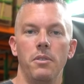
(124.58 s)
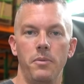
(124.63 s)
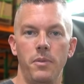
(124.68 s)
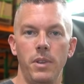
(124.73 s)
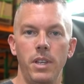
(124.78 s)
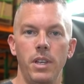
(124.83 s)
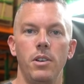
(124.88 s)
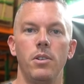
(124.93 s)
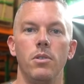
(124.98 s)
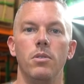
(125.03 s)

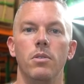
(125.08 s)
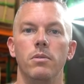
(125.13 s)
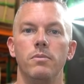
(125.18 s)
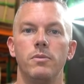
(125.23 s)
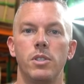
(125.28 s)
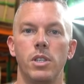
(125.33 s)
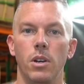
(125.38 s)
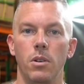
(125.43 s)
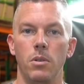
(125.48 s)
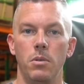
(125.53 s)
vehicle.
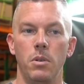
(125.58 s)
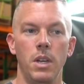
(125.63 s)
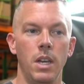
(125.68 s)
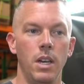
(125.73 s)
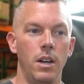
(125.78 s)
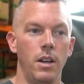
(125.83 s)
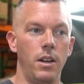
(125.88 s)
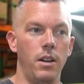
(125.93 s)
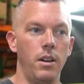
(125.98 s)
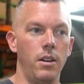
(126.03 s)
So
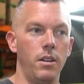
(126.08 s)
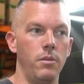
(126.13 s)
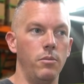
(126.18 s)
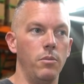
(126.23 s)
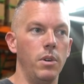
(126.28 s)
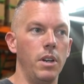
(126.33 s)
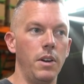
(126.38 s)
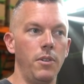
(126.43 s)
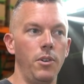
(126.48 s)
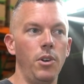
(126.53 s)

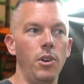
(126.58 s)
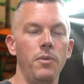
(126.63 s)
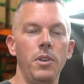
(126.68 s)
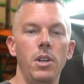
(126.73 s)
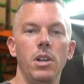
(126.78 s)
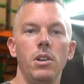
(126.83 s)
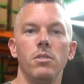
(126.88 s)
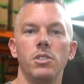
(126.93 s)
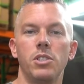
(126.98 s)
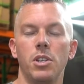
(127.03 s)
whatever your
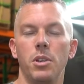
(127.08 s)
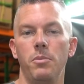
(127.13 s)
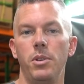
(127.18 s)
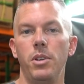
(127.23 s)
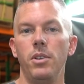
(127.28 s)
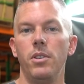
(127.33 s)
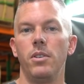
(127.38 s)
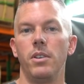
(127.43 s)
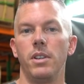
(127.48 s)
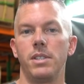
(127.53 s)
vehicle's
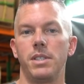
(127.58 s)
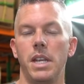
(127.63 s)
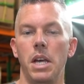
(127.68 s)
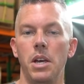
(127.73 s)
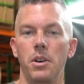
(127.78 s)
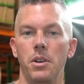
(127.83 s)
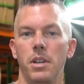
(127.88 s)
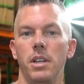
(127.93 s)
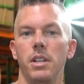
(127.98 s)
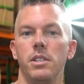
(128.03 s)
computer is
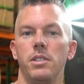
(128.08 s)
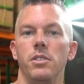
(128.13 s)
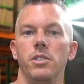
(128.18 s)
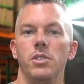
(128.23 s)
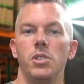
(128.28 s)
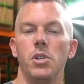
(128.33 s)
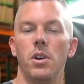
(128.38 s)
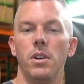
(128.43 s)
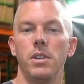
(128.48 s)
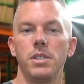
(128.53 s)
telling it to
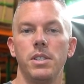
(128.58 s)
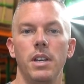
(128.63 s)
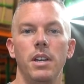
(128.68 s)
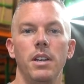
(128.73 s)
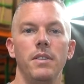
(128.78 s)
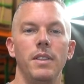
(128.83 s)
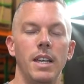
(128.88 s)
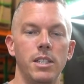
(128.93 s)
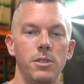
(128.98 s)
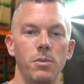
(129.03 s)
charge
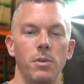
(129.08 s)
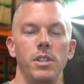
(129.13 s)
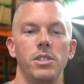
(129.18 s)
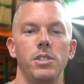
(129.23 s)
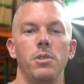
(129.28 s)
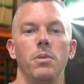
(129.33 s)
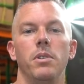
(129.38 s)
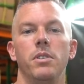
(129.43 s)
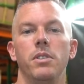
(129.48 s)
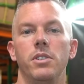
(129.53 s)
at, that's what it's
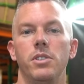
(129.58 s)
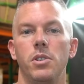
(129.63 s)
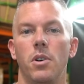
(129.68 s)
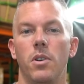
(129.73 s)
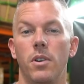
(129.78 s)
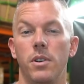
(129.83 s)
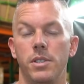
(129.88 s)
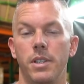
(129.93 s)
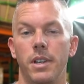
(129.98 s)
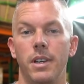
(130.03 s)
going to
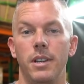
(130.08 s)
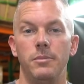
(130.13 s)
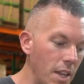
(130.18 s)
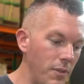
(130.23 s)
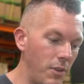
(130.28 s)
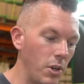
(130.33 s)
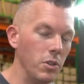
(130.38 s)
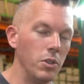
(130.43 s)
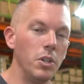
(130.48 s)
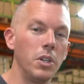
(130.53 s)
charge at.
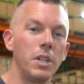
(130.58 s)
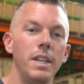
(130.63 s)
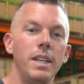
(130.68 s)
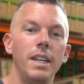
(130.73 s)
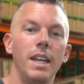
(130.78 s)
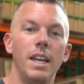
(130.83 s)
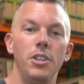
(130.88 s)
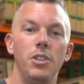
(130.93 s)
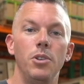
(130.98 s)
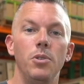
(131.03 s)
If you're
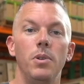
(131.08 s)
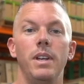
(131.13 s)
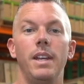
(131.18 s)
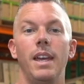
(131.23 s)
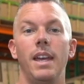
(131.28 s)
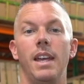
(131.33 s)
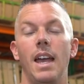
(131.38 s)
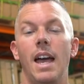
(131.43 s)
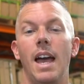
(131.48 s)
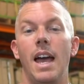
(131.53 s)
looking at doing
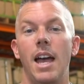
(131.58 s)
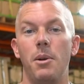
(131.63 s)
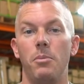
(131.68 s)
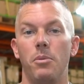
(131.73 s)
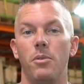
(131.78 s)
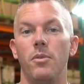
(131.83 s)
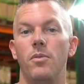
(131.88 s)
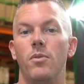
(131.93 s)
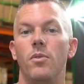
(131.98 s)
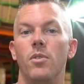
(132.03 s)
a high
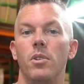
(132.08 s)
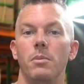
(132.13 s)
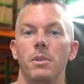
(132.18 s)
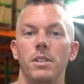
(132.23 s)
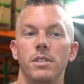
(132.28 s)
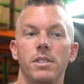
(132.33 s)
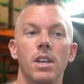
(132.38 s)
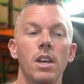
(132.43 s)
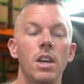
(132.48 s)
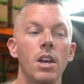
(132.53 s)

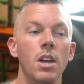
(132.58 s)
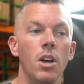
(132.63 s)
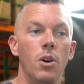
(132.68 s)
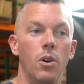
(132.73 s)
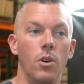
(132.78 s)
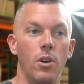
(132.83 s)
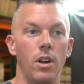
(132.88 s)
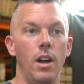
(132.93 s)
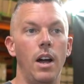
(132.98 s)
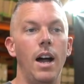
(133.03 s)
performance
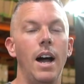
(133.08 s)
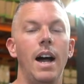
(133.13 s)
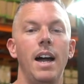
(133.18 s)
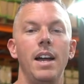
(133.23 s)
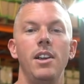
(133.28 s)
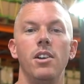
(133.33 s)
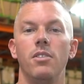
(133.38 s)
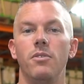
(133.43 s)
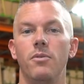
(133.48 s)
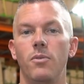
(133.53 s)
or a
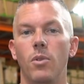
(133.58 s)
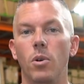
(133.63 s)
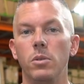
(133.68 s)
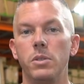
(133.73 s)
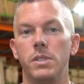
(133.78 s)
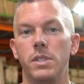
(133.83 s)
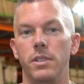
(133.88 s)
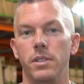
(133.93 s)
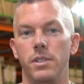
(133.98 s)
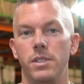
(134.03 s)
higher
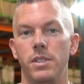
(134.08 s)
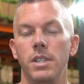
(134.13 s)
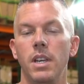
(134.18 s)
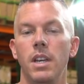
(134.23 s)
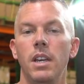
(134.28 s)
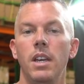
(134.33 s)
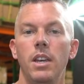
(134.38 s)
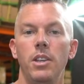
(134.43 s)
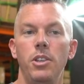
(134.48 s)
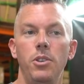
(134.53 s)
voltage,
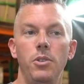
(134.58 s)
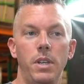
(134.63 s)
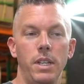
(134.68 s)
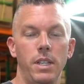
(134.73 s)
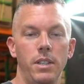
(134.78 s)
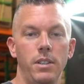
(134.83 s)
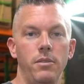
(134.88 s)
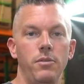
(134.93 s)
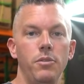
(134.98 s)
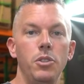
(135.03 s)
you
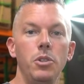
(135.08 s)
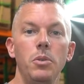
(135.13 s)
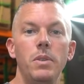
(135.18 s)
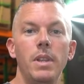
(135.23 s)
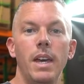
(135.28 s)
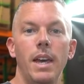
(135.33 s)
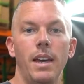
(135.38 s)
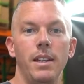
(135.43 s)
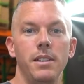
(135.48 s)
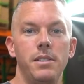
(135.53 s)
can do
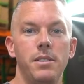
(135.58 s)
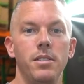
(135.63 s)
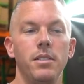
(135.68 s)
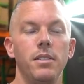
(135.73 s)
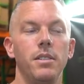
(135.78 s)
that.